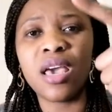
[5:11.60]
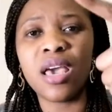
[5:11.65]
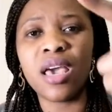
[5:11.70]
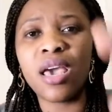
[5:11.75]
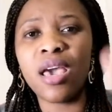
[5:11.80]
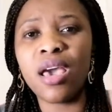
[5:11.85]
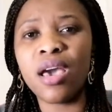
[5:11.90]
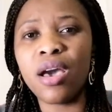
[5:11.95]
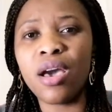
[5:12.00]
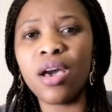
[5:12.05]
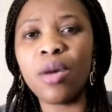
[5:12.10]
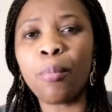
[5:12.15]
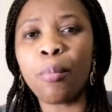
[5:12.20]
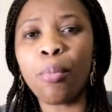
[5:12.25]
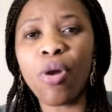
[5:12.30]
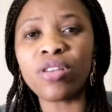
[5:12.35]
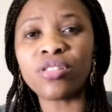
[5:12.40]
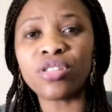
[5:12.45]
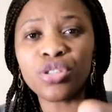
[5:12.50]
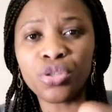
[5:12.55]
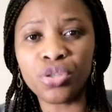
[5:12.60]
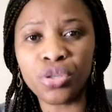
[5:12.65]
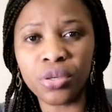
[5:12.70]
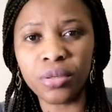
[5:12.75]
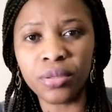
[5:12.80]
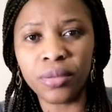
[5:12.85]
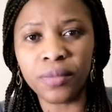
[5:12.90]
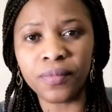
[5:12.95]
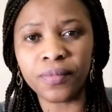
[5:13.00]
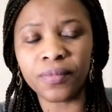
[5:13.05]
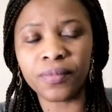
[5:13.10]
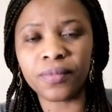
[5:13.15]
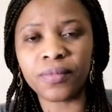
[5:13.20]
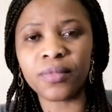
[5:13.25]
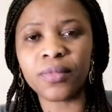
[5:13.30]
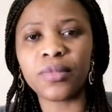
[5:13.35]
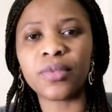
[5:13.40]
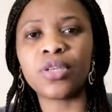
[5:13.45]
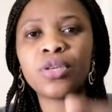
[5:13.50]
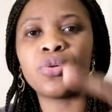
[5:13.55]
a prostitute
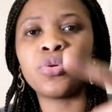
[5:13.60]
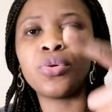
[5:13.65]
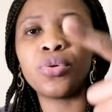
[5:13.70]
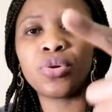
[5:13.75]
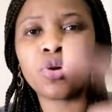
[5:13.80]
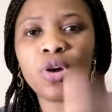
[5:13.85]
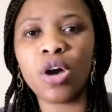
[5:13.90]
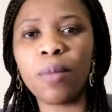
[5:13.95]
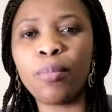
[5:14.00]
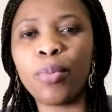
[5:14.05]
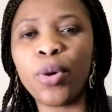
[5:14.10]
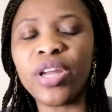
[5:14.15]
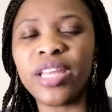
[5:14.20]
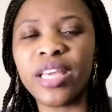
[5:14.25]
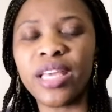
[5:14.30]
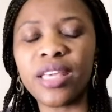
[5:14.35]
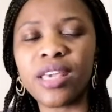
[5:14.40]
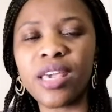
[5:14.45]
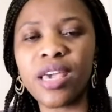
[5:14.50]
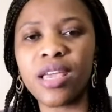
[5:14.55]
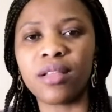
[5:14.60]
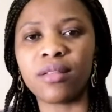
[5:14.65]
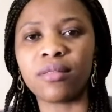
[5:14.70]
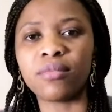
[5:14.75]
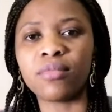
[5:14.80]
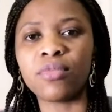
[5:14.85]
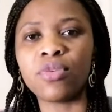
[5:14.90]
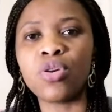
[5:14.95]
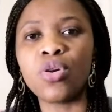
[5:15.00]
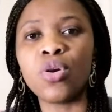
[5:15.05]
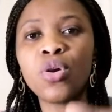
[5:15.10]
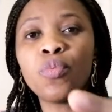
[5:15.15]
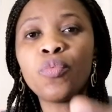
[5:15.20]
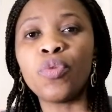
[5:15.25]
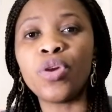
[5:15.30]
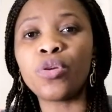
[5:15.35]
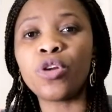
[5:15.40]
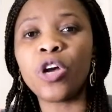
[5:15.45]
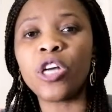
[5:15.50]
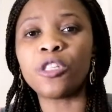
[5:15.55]
who got born again
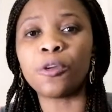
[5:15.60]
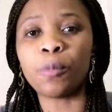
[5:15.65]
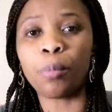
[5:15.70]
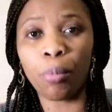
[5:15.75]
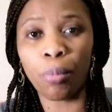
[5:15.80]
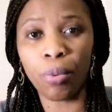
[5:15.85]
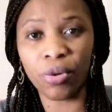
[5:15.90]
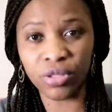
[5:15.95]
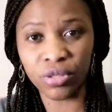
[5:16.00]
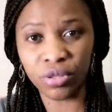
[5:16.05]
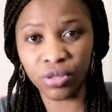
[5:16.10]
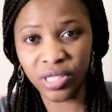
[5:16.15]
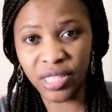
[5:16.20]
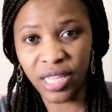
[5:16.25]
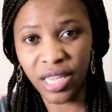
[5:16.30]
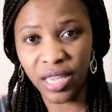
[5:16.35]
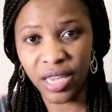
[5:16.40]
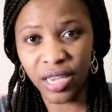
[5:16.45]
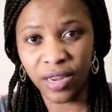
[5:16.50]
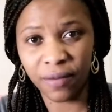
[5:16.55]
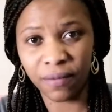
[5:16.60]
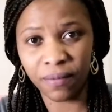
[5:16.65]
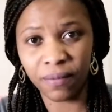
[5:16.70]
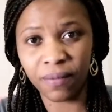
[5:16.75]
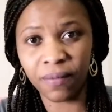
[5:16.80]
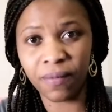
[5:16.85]
will not prostitute again.